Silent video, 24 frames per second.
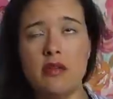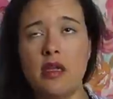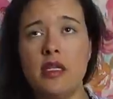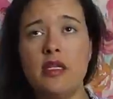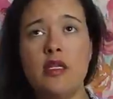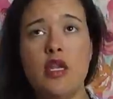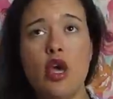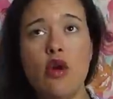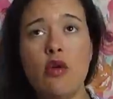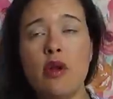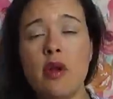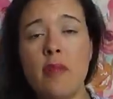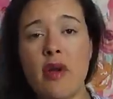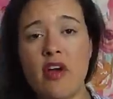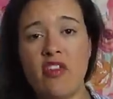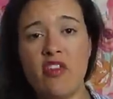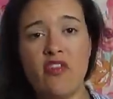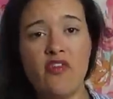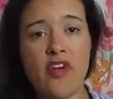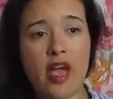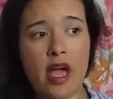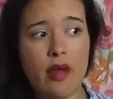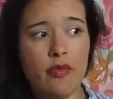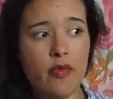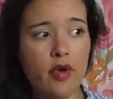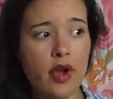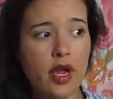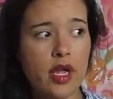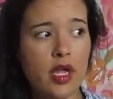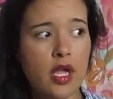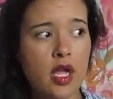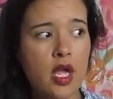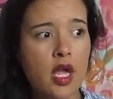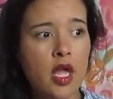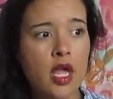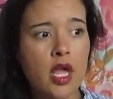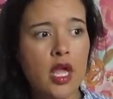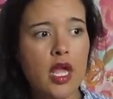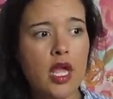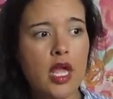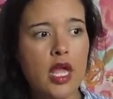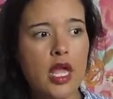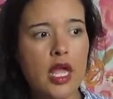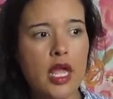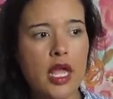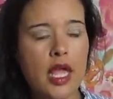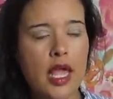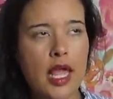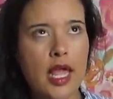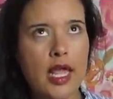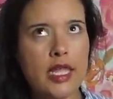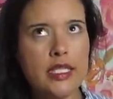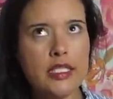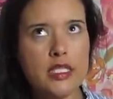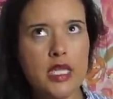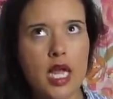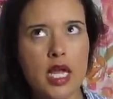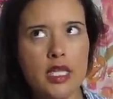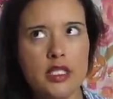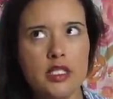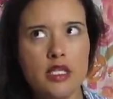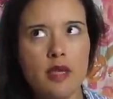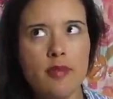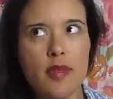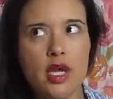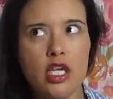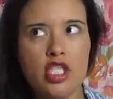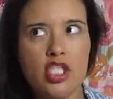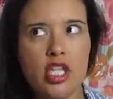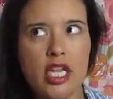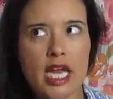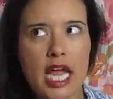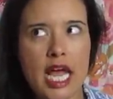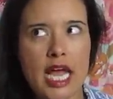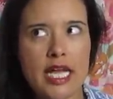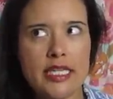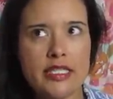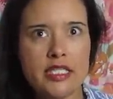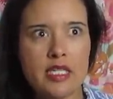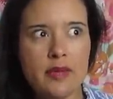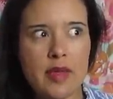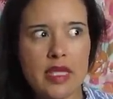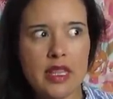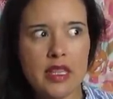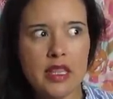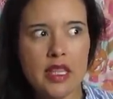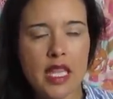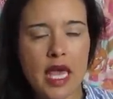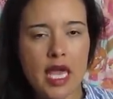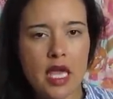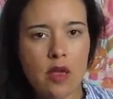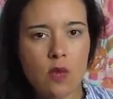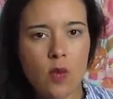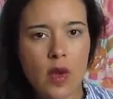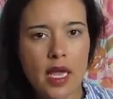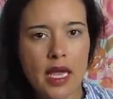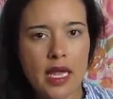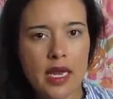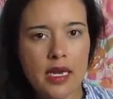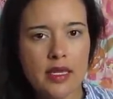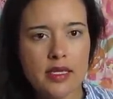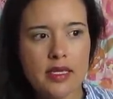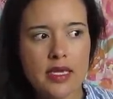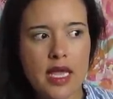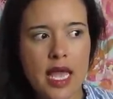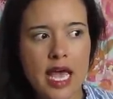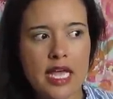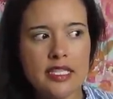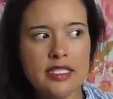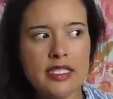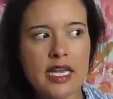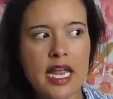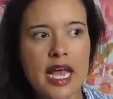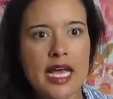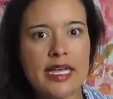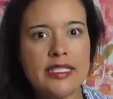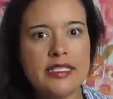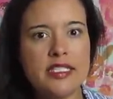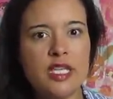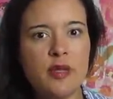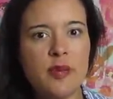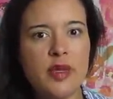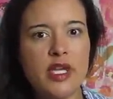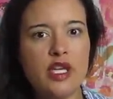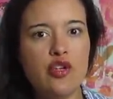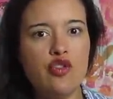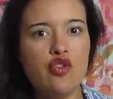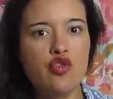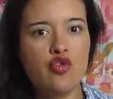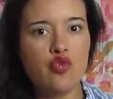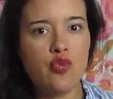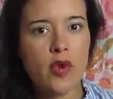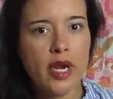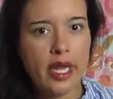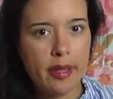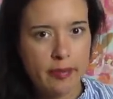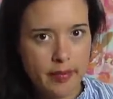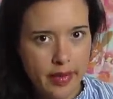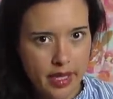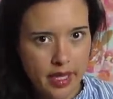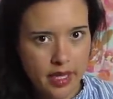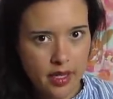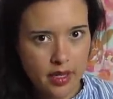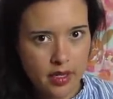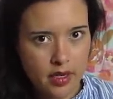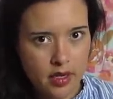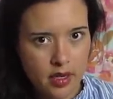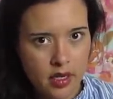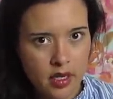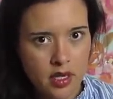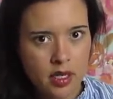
the note about the fabric, it's not so much that it has to be lightweight as it has to be drapey.